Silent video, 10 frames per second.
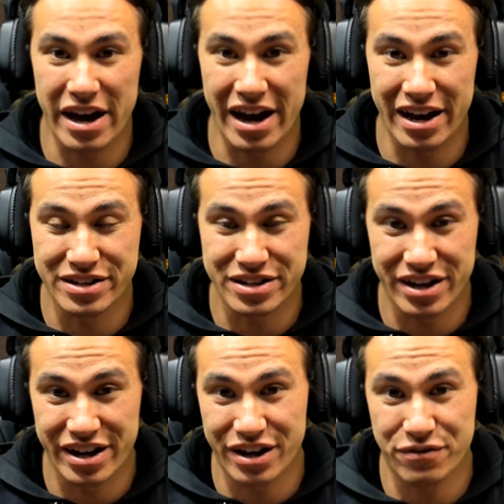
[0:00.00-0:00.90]
And
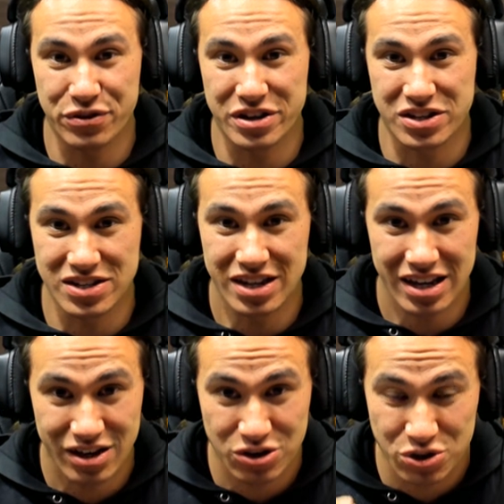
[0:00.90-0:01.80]
uh, if you can see
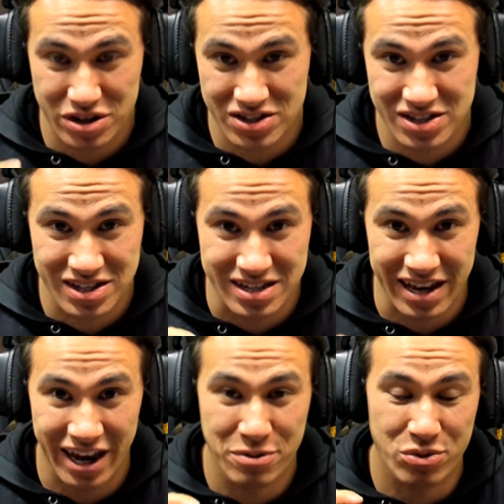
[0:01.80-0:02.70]
here, you can see the
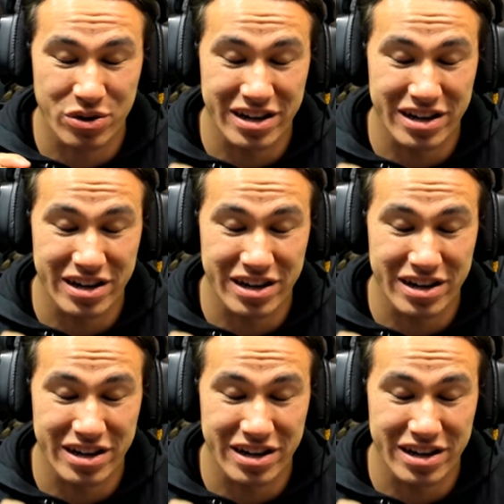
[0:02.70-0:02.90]
table